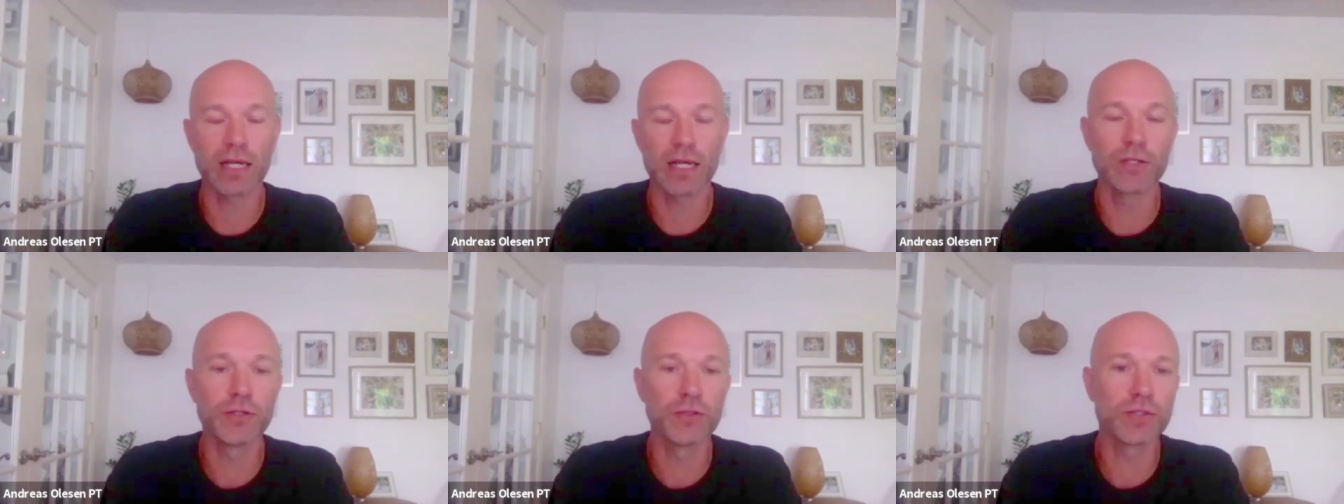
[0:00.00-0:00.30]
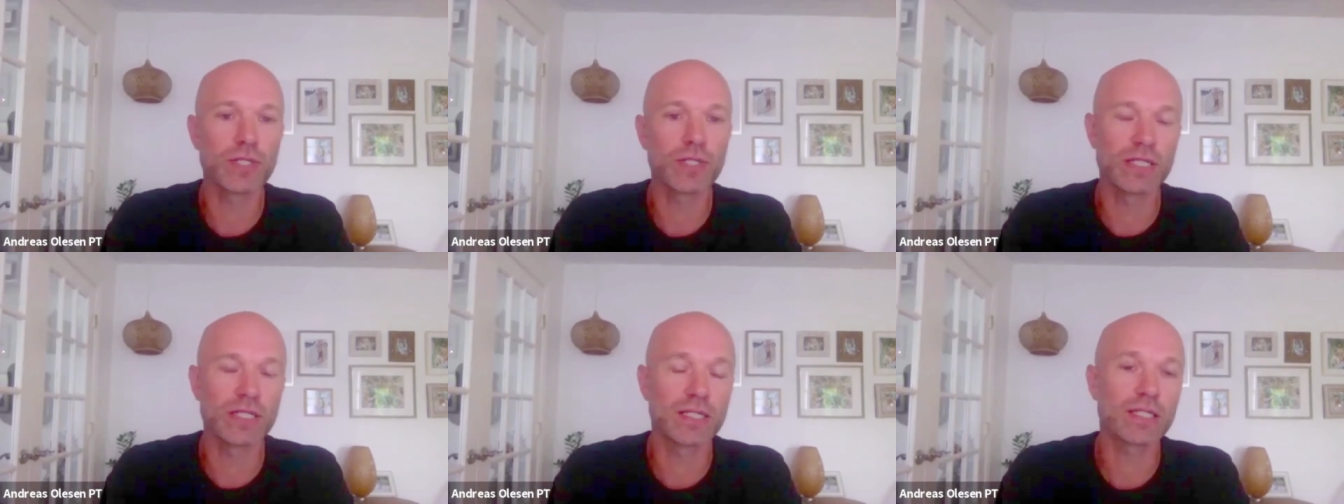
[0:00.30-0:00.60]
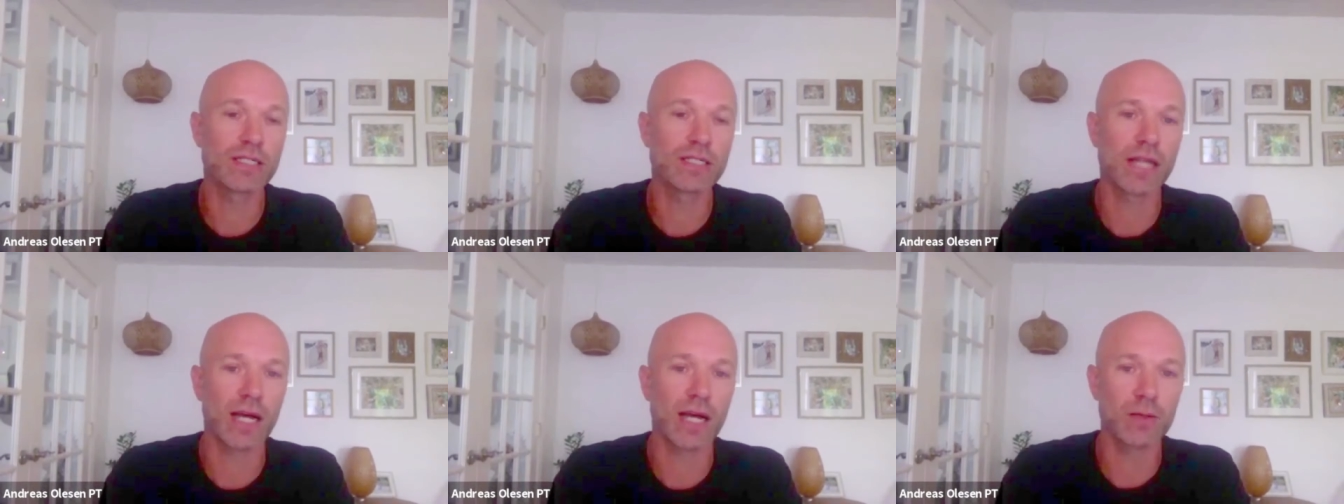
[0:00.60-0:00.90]
I, usually
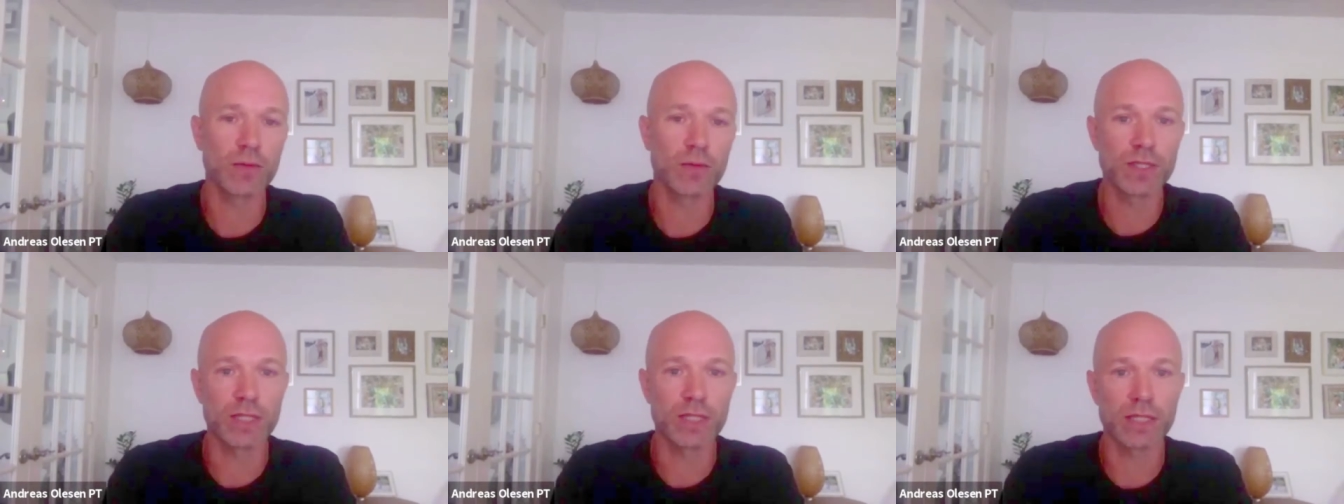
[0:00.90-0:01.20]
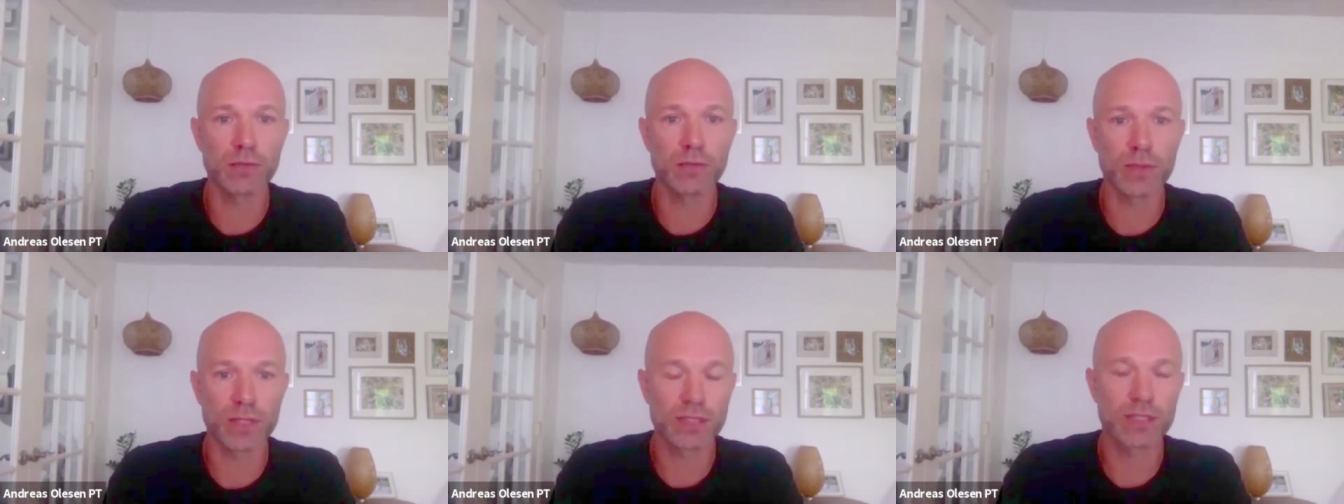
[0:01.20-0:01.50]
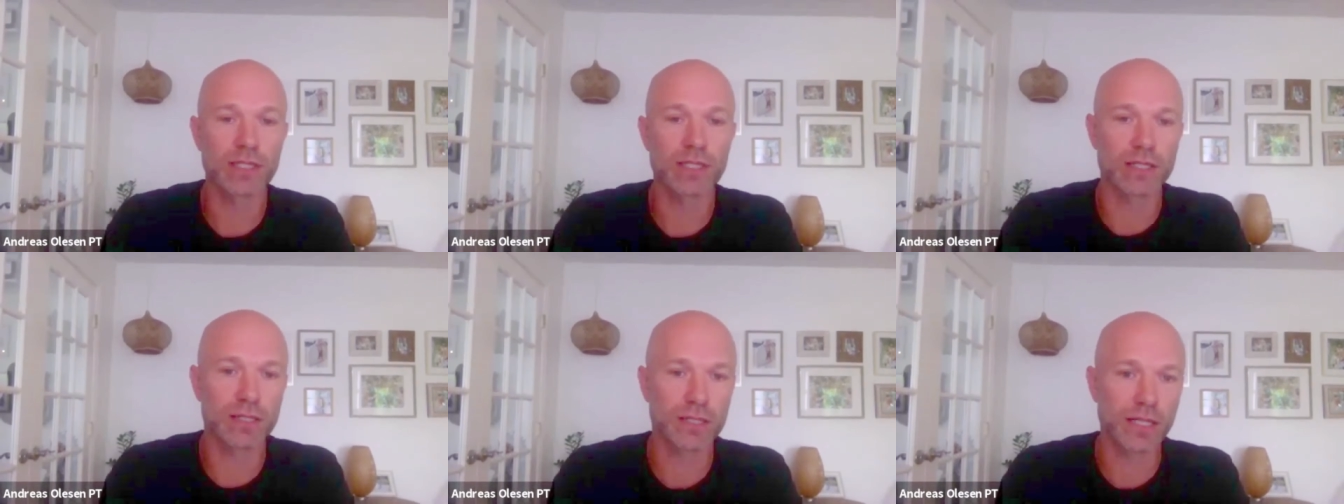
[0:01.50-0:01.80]
start with with
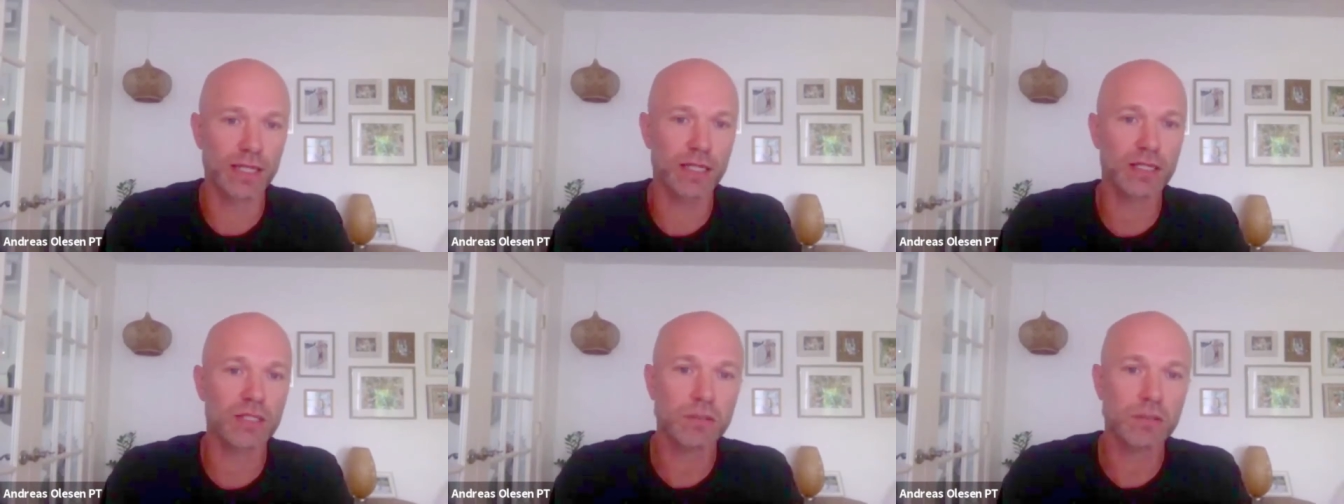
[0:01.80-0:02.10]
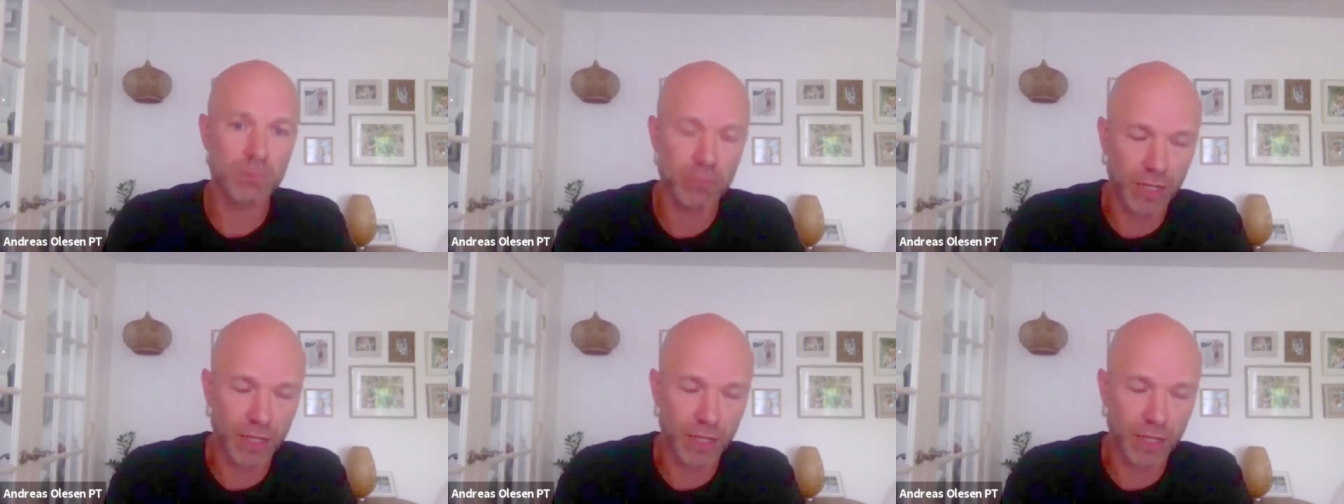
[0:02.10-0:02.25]
six,